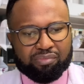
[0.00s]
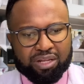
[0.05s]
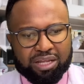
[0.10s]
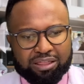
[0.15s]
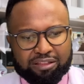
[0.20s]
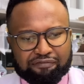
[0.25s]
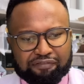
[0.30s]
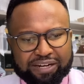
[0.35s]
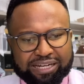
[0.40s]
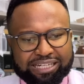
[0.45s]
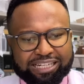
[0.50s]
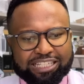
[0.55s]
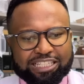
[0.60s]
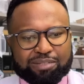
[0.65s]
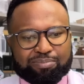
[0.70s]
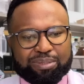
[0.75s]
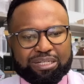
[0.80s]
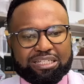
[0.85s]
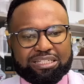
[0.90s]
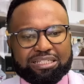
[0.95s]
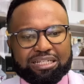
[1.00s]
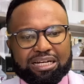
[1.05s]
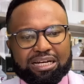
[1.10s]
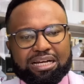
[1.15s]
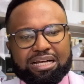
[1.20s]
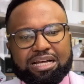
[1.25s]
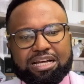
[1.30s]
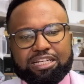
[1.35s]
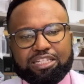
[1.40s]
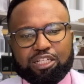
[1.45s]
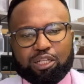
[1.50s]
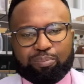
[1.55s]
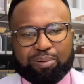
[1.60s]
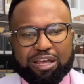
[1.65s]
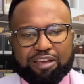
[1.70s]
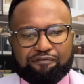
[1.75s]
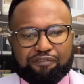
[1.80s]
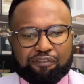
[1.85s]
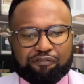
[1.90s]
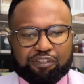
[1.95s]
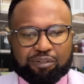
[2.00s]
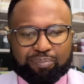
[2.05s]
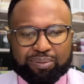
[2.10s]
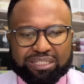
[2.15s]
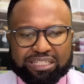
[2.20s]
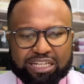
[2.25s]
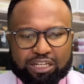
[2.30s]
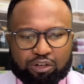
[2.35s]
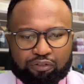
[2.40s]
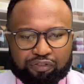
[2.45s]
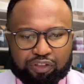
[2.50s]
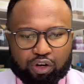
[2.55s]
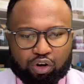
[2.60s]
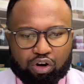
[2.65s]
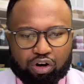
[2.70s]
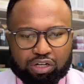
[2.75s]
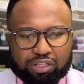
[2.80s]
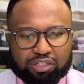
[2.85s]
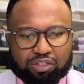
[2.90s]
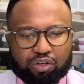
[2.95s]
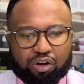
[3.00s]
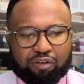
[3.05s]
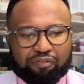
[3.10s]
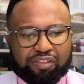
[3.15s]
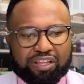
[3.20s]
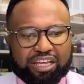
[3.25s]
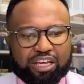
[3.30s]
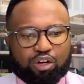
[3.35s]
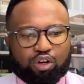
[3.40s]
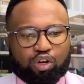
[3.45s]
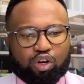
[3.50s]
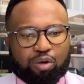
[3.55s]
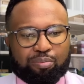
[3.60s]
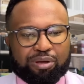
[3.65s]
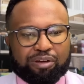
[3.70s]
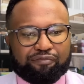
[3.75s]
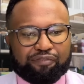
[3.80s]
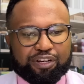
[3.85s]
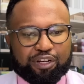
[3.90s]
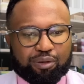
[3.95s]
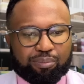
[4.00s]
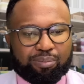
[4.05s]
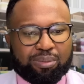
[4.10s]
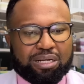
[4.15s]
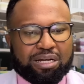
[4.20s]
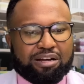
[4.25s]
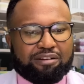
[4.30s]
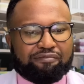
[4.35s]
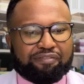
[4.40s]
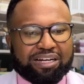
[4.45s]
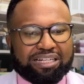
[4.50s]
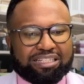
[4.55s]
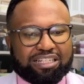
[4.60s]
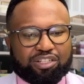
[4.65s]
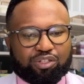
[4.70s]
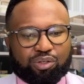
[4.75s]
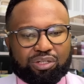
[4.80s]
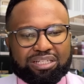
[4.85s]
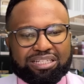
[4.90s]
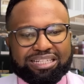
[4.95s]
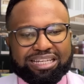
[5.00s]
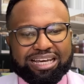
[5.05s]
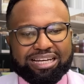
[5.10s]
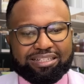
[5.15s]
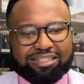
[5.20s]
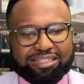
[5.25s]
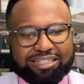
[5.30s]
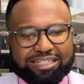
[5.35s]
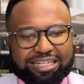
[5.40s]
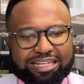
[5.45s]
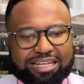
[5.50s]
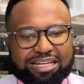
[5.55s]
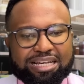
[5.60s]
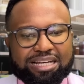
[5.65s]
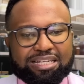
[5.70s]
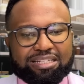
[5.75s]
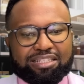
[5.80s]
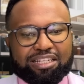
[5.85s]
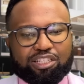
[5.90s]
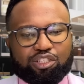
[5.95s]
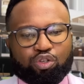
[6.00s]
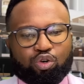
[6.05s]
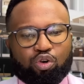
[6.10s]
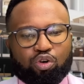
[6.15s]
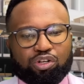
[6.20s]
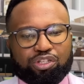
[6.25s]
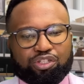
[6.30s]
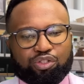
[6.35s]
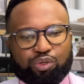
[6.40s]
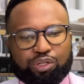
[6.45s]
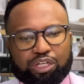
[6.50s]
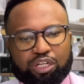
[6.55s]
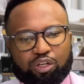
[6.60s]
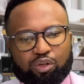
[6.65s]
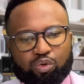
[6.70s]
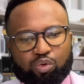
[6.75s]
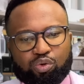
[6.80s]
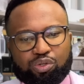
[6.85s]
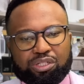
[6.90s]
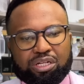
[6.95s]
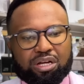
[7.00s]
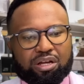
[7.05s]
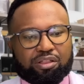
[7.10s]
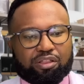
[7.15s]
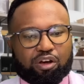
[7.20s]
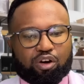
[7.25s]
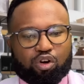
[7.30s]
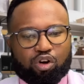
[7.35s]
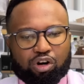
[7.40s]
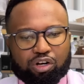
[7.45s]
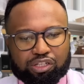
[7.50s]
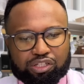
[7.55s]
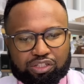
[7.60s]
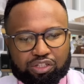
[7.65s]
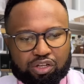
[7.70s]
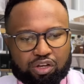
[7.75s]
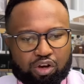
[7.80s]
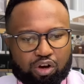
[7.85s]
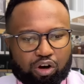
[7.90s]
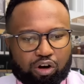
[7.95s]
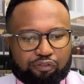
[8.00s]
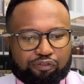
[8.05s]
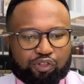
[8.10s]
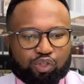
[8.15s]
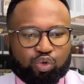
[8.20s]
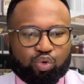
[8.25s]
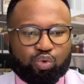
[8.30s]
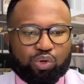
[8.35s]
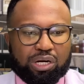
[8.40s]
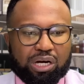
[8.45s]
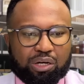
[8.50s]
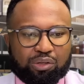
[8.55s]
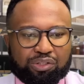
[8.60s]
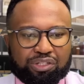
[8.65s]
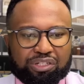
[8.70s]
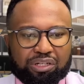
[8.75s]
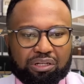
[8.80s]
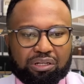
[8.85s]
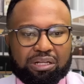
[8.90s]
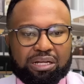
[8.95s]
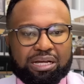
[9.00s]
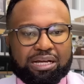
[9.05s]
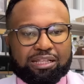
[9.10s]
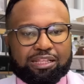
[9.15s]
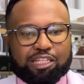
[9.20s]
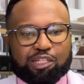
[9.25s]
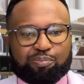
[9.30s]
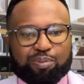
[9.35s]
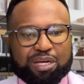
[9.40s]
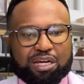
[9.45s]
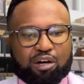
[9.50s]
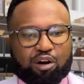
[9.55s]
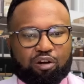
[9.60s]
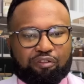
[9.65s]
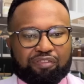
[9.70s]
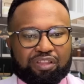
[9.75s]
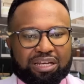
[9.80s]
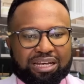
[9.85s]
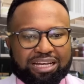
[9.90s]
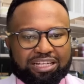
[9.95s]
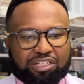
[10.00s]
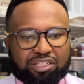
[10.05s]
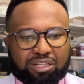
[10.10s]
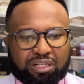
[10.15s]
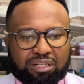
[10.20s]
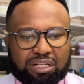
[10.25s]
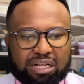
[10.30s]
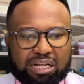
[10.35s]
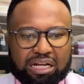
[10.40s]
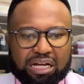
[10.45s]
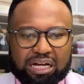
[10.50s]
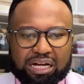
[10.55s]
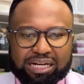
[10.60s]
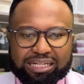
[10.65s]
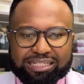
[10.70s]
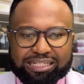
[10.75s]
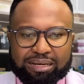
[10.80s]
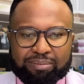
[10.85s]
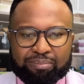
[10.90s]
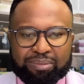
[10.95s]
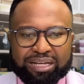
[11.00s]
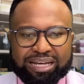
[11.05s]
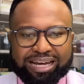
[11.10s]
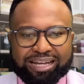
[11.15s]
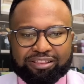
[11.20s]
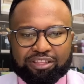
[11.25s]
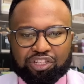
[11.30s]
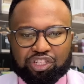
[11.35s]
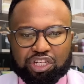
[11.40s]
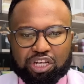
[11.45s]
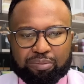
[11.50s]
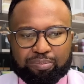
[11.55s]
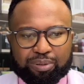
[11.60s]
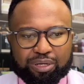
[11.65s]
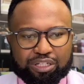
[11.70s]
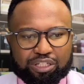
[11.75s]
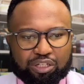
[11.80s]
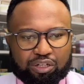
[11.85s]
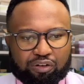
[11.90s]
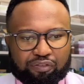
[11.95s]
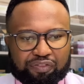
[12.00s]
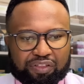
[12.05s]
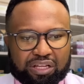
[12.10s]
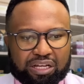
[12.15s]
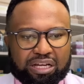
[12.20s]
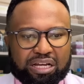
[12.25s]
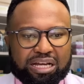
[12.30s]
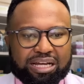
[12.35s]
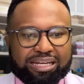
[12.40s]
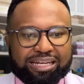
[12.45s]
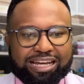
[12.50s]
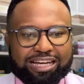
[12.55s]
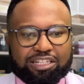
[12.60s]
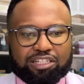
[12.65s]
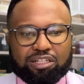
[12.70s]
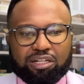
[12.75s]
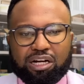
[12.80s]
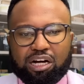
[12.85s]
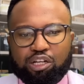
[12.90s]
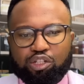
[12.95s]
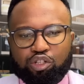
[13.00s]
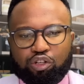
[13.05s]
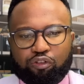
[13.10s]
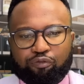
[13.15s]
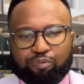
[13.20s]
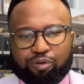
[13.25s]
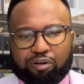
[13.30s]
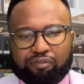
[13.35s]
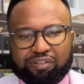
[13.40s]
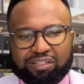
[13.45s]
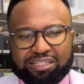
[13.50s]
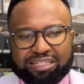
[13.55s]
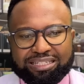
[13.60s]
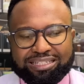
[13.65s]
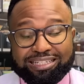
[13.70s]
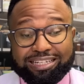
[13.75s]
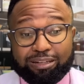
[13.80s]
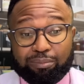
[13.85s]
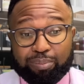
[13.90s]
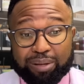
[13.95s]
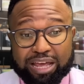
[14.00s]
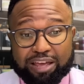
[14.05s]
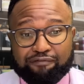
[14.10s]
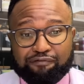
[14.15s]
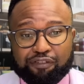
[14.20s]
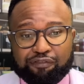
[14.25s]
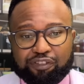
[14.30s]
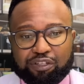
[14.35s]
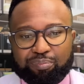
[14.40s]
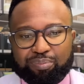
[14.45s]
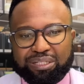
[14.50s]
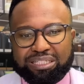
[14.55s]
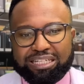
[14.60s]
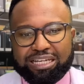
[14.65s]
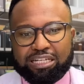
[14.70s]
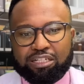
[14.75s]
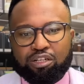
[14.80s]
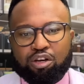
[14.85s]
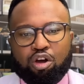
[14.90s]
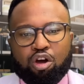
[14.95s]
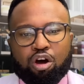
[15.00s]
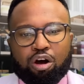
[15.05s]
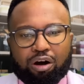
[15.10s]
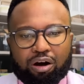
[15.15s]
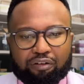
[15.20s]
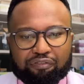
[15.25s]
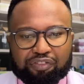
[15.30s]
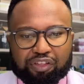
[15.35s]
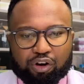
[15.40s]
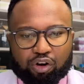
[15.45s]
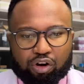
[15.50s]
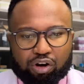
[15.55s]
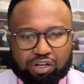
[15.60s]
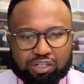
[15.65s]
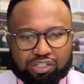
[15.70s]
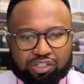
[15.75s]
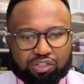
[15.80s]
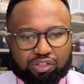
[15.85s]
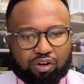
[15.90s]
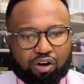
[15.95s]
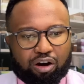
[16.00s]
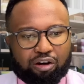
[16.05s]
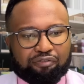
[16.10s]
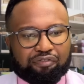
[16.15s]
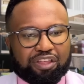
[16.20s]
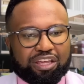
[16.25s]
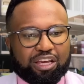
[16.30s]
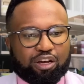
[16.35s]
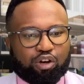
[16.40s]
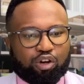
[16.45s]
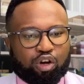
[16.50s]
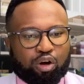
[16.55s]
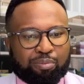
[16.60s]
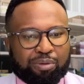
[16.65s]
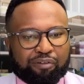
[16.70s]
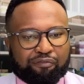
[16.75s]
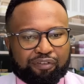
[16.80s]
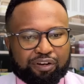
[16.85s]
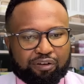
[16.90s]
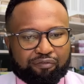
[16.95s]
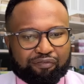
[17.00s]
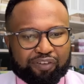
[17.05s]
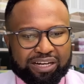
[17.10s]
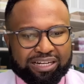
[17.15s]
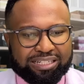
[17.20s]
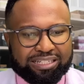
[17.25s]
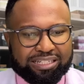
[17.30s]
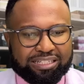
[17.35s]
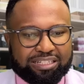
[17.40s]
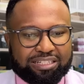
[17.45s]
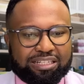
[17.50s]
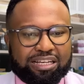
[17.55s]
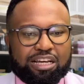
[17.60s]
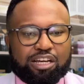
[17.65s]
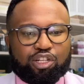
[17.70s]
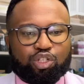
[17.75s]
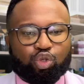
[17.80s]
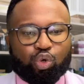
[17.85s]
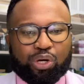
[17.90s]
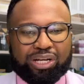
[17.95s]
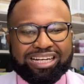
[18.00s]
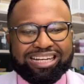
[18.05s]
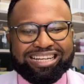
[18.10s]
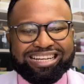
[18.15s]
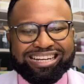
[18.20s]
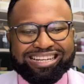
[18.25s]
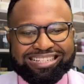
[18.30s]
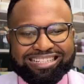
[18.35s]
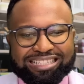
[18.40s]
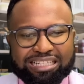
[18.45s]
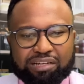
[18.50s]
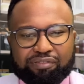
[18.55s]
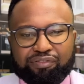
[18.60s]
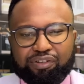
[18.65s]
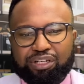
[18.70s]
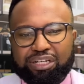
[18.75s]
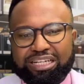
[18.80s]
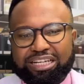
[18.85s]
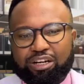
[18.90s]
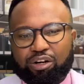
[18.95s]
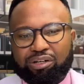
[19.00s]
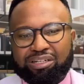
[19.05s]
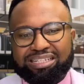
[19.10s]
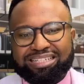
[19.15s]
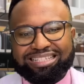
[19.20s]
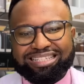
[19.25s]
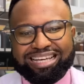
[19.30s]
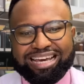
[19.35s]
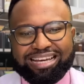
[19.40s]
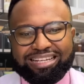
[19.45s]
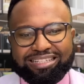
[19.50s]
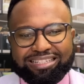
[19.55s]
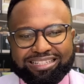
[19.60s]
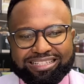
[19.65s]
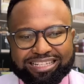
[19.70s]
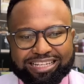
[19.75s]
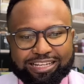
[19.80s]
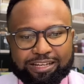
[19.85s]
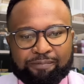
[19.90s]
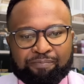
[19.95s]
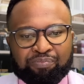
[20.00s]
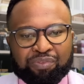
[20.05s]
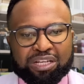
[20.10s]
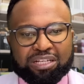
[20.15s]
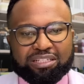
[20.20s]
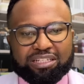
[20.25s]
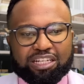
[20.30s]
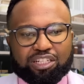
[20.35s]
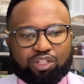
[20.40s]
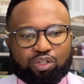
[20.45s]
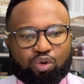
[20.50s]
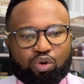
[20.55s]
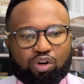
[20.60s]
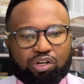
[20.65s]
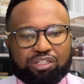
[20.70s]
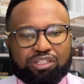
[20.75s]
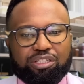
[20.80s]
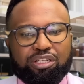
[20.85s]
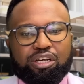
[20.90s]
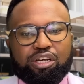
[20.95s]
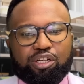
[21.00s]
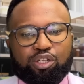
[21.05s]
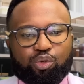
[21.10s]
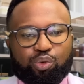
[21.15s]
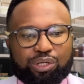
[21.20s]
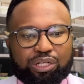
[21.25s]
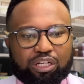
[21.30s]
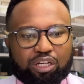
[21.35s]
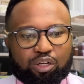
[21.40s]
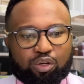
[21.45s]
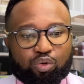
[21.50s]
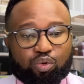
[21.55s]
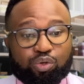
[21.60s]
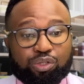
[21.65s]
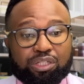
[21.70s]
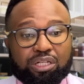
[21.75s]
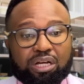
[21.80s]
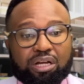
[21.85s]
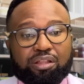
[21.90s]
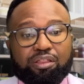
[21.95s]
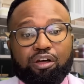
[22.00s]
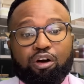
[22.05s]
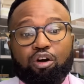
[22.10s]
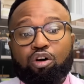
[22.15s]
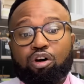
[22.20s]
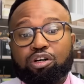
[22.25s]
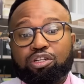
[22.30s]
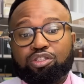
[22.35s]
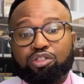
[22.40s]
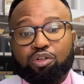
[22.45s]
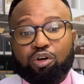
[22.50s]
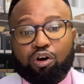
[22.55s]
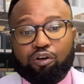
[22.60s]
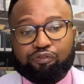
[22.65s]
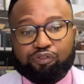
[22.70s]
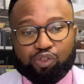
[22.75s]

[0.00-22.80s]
The Finance Minister shall pay 50% of the costs of the Economic Freedom Fighters on a scale C, such cost to include the costs of two counsel. The Speaker of the National Assembly and the Chairperson of the National Council of Provinces shall pay 50% of the costs of the Economic Freedom Fighters jointly and severally on a scale C, such costs to include the costs of